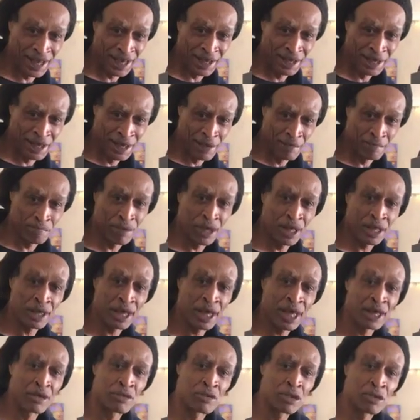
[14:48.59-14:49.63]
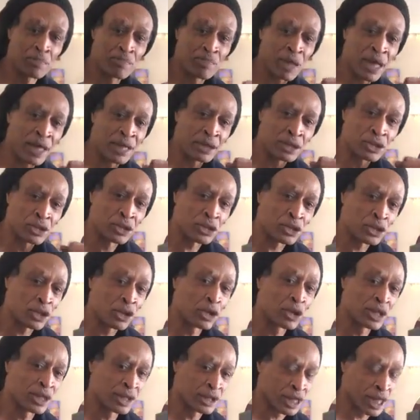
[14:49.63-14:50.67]
yeah, but they would play
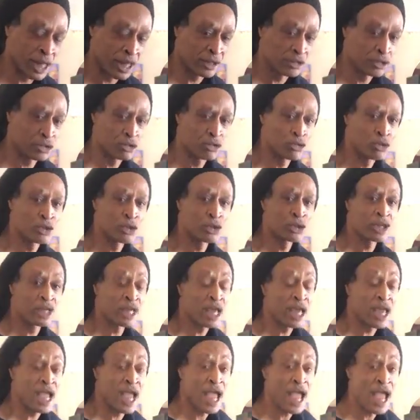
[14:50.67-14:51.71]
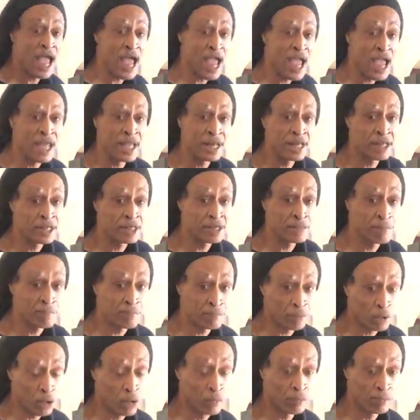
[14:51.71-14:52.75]
solid and you wouldn't get
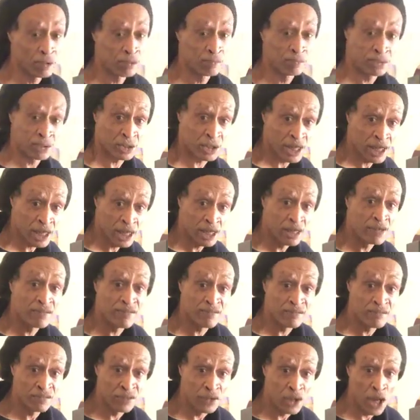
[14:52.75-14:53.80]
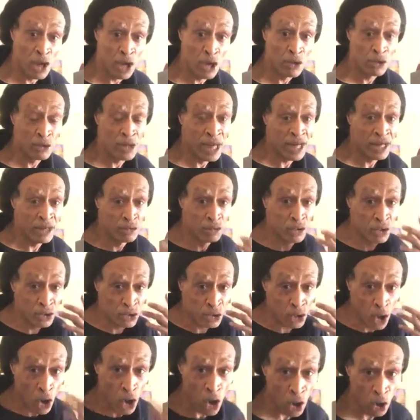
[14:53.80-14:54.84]
any problems, even though they
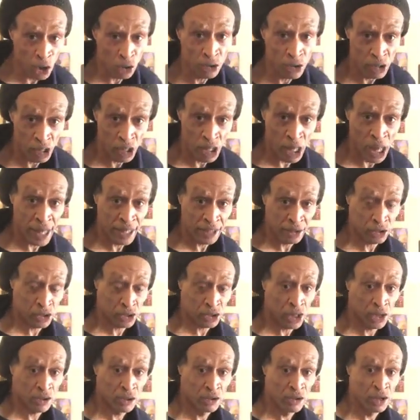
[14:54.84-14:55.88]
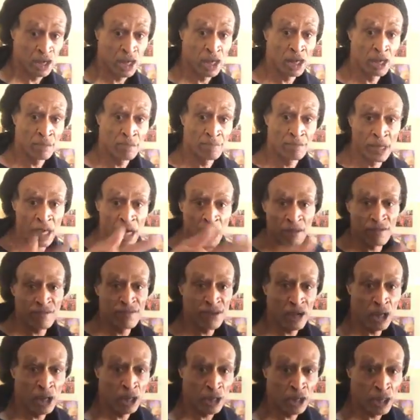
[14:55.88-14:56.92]
was hot like so.
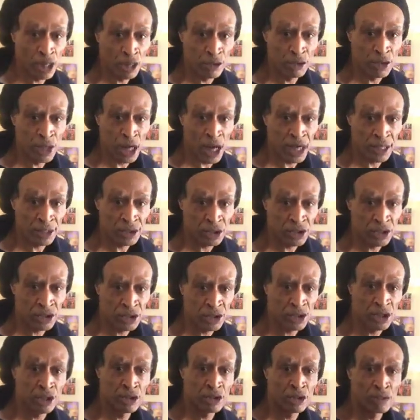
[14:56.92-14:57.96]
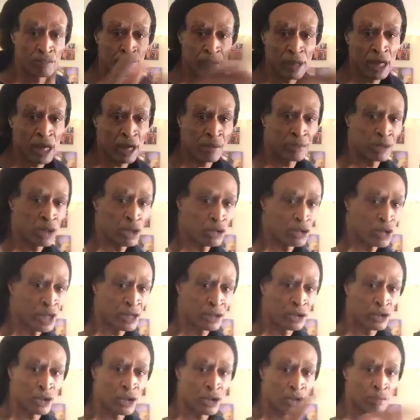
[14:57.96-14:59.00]
Big up Virgo, nice to see you. Big up
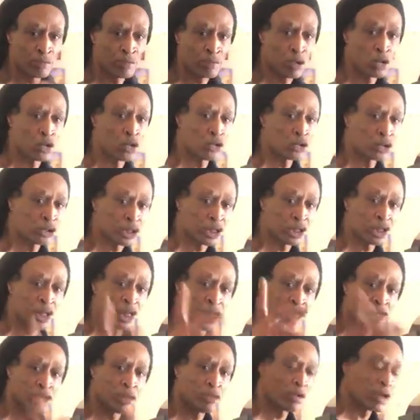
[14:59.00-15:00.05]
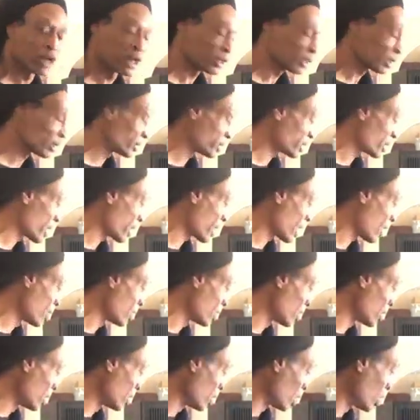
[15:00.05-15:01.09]
Narinda and Paul G, anyway you
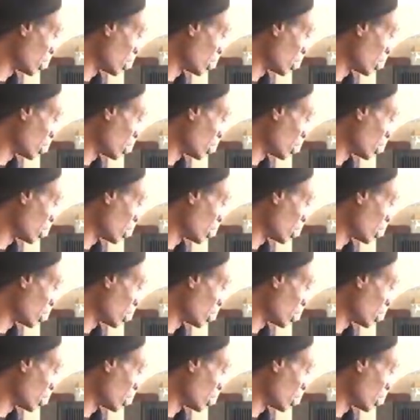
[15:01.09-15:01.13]
go.